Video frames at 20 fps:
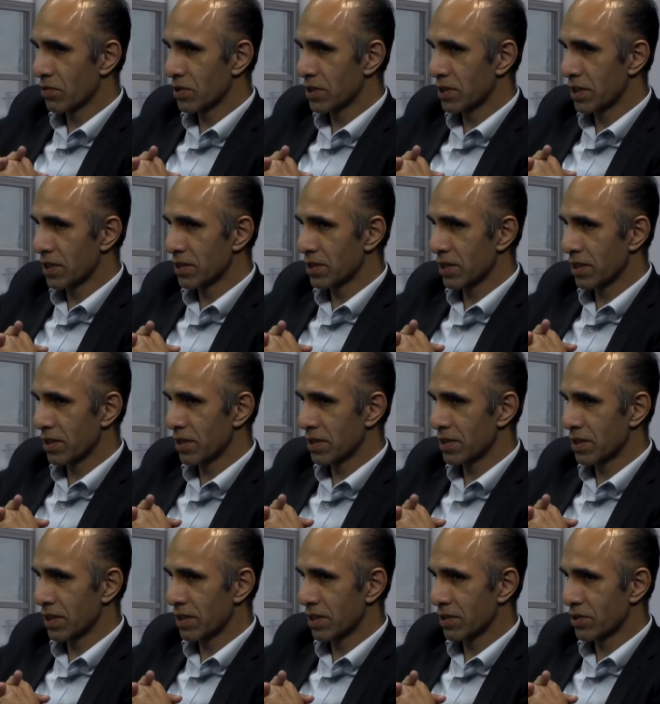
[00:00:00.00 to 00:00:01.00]
is
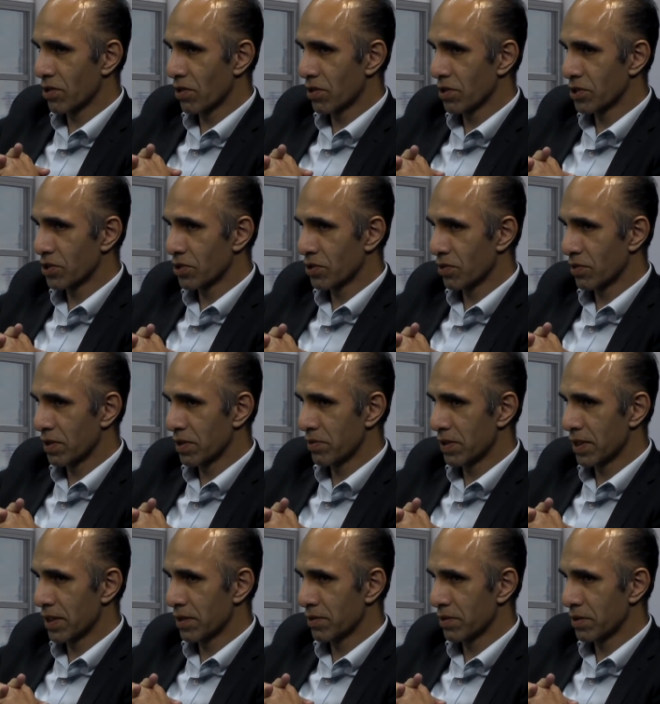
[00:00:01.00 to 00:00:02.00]
it a dollar story,
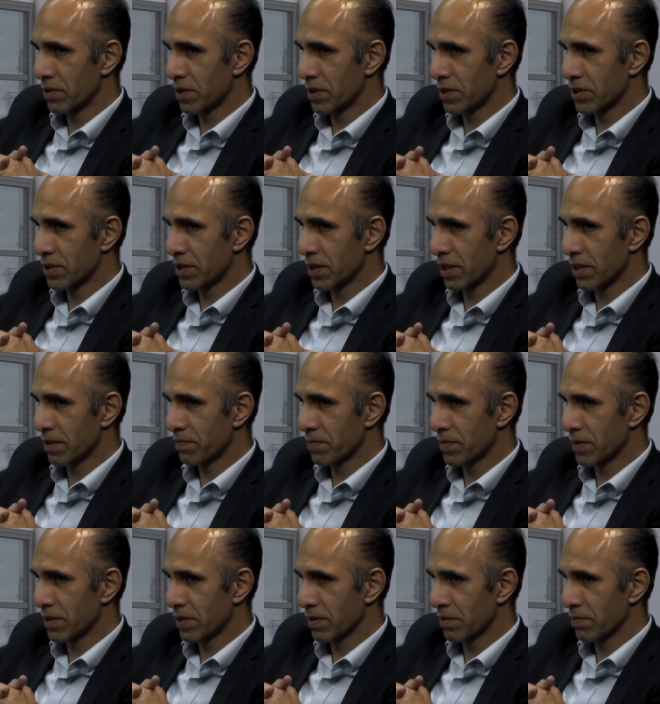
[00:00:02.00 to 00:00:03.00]
really, that's
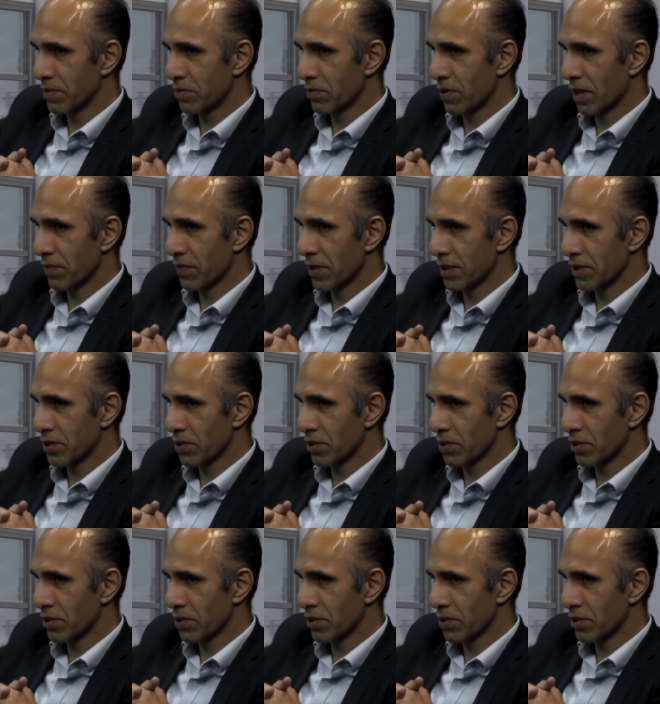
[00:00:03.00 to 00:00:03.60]
driving this